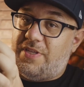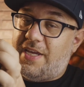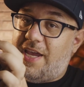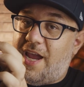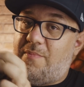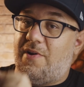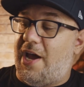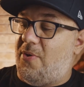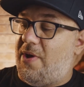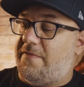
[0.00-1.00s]
the camera.
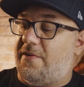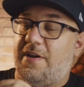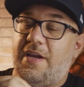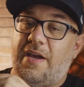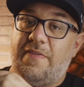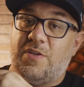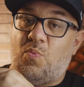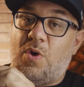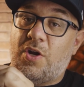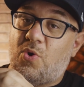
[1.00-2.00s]
However, this
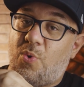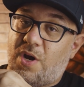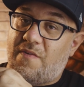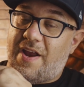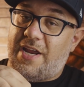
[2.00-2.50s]
one corner right